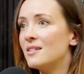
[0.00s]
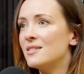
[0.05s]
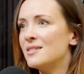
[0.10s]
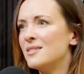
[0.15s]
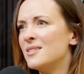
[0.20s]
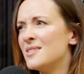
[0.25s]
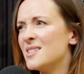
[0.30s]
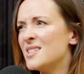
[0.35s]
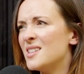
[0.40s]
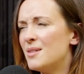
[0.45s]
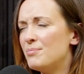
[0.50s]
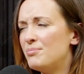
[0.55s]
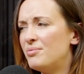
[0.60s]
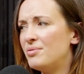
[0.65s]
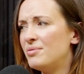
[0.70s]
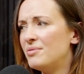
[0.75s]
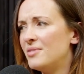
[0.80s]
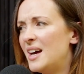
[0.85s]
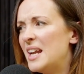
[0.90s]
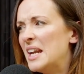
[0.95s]
So I was like,
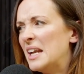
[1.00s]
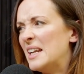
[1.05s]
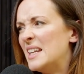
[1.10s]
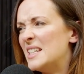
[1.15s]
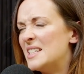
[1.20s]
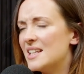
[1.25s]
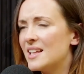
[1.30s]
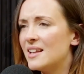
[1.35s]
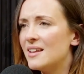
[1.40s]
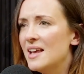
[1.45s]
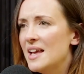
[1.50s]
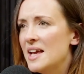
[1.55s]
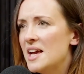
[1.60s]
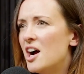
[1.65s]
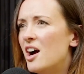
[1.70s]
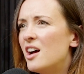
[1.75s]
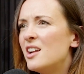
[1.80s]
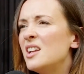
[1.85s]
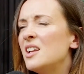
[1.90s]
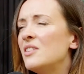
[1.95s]
I don't
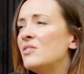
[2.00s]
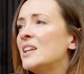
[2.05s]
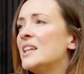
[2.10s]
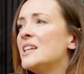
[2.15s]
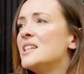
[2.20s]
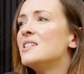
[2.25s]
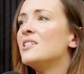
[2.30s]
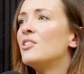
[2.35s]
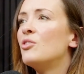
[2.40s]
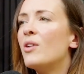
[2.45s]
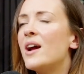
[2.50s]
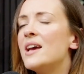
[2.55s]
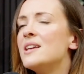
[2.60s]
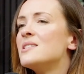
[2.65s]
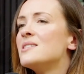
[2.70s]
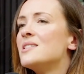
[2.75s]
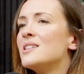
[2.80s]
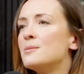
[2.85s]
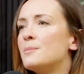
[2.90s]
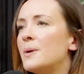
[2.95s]
even need to grace
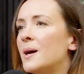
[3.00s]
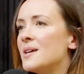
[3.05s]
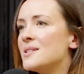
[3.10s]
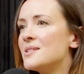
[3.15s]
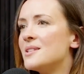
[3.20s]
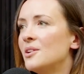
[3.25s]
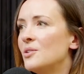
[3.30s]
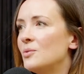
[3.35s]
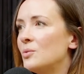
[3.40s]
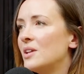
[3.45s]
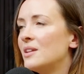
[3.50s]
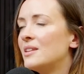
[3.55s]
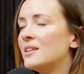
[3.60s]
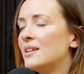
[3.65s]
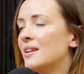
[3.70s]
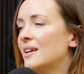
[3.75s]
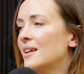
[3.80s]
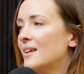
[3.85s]
this person with